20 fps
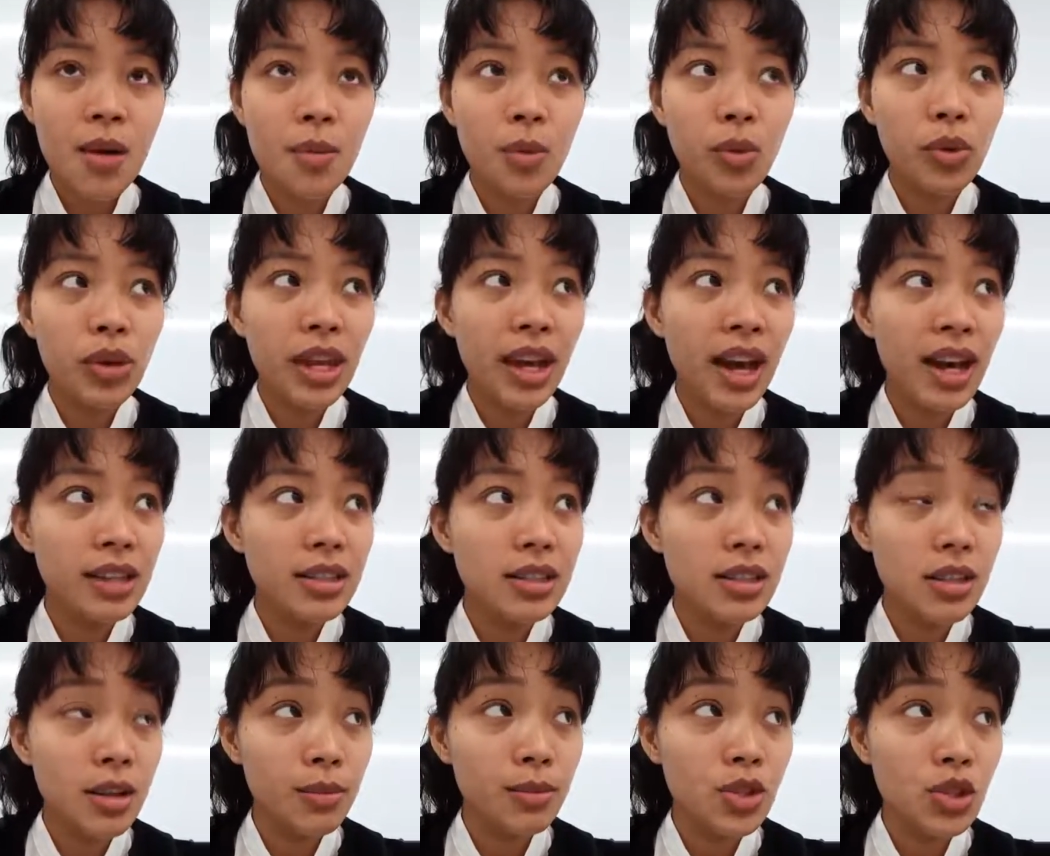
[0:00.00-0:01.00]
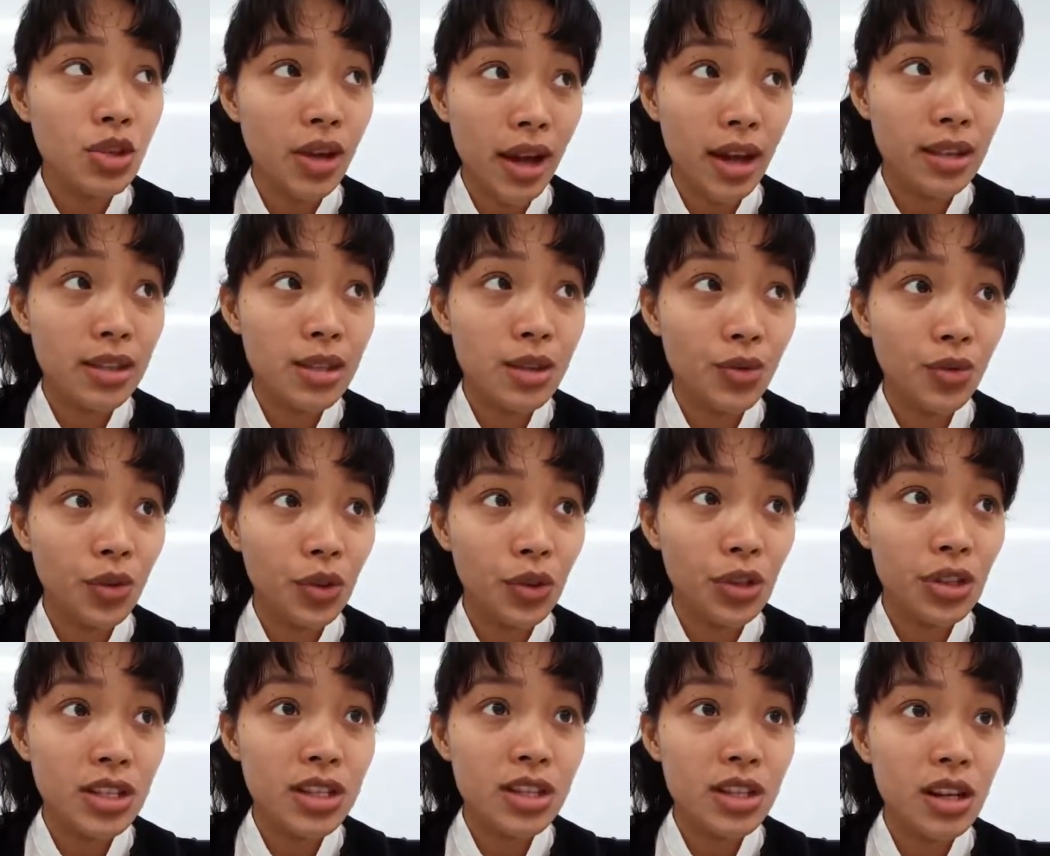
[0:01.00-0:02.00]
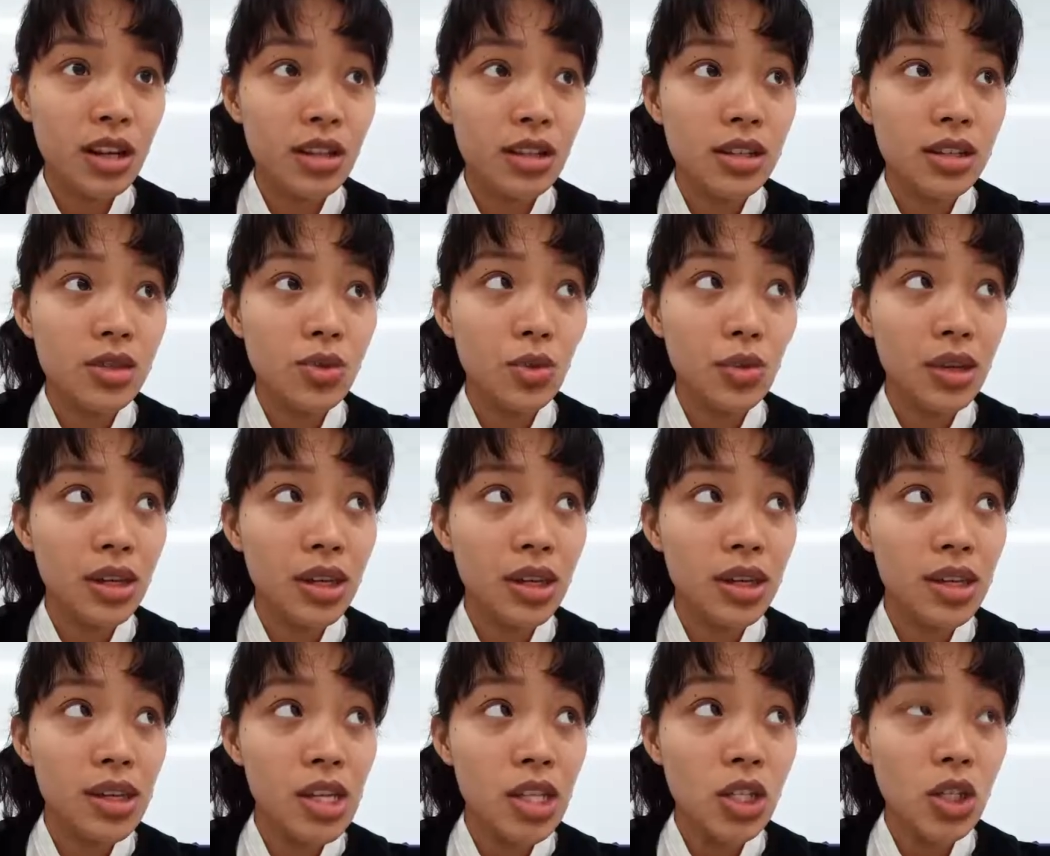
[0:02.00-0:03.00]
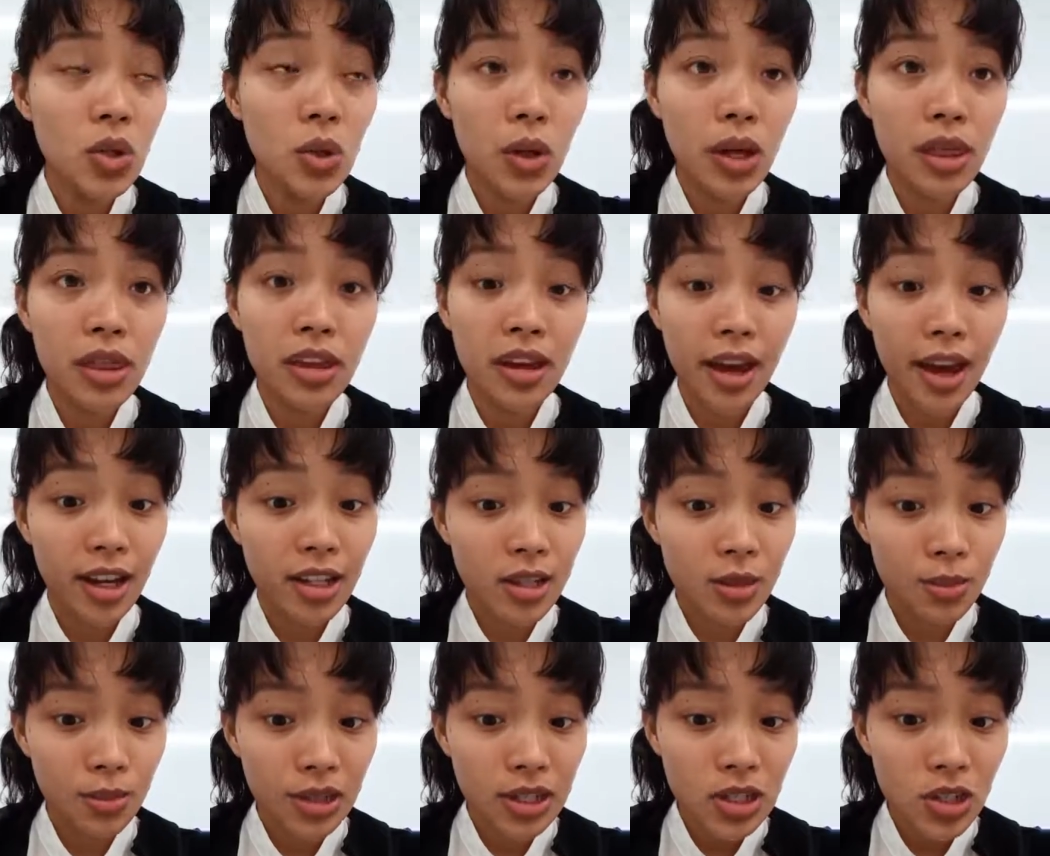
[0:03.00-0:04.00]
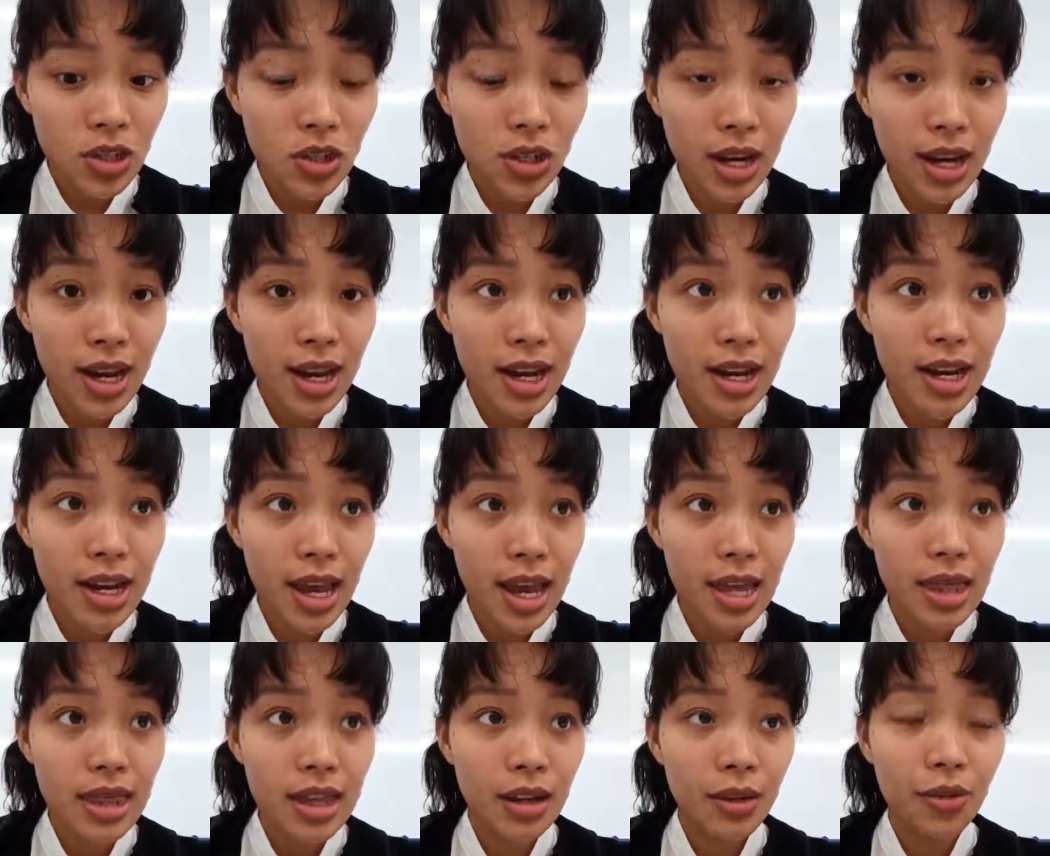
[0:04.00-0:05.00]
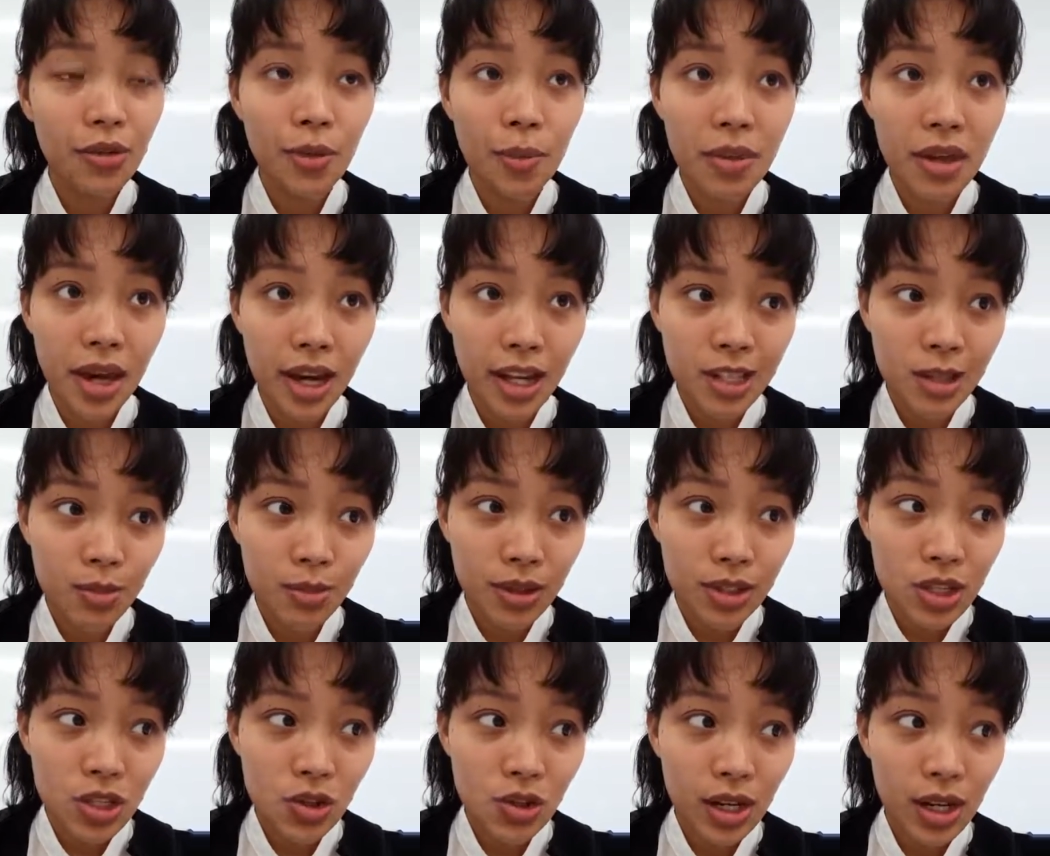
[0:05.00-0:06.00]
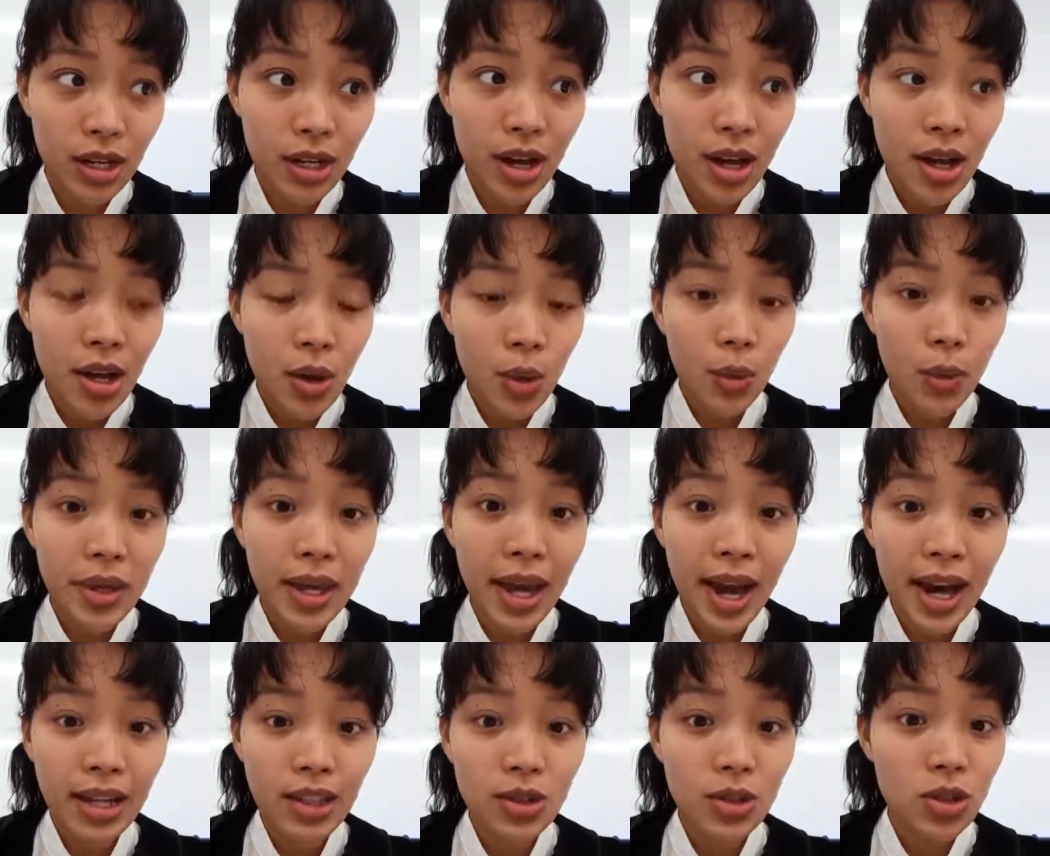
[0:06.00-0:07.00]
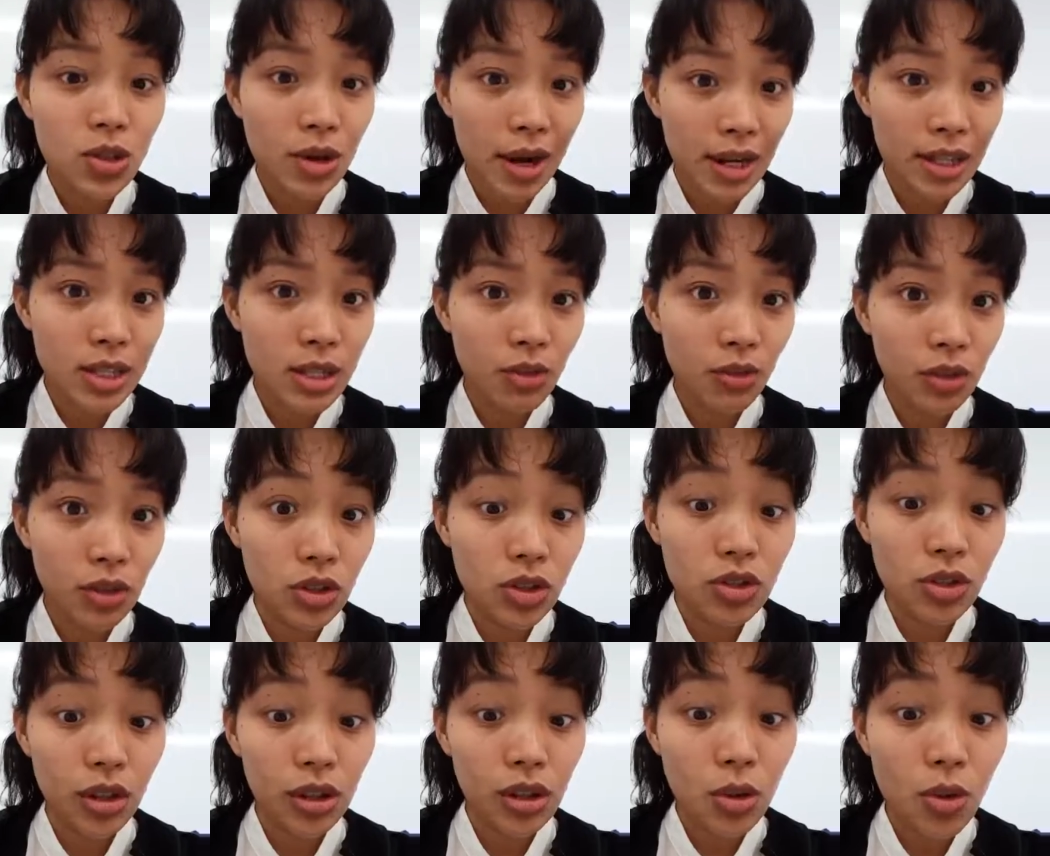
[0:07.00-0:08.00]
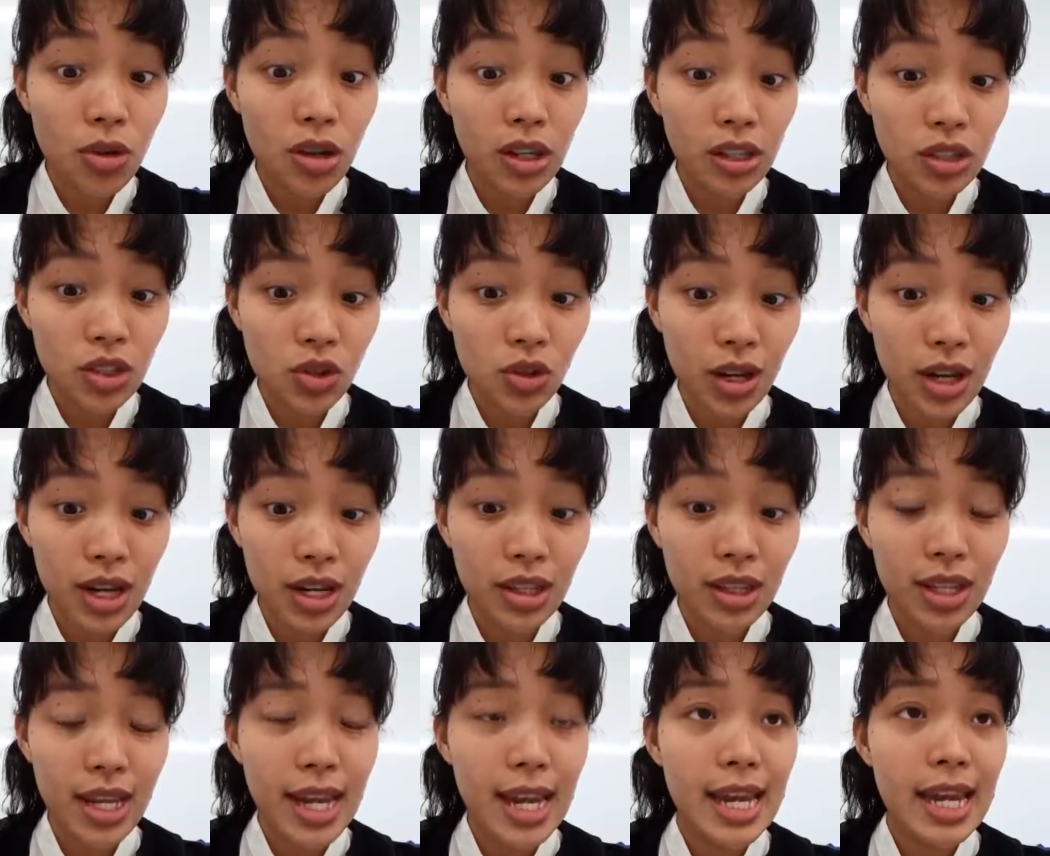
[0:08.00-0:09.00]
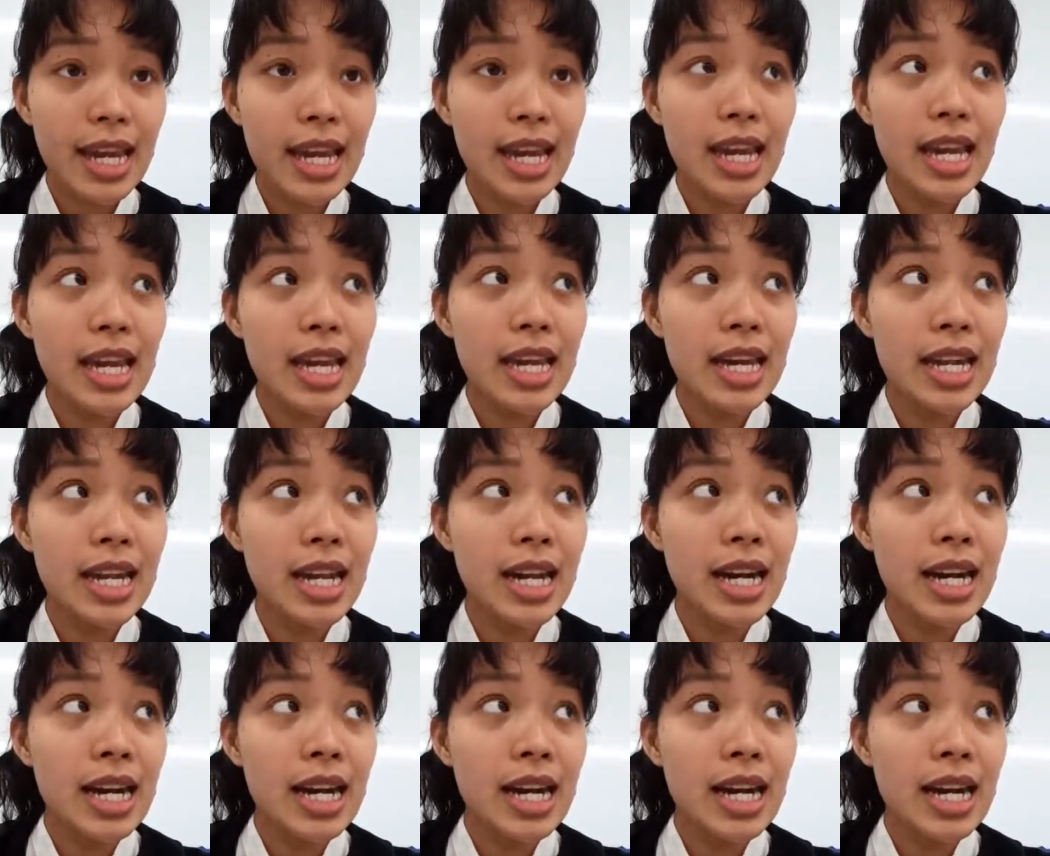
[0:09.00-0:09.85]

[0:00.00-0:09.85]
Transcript: We had some transfers because we took the express train, and then from the express train, we had to transfer to a local train in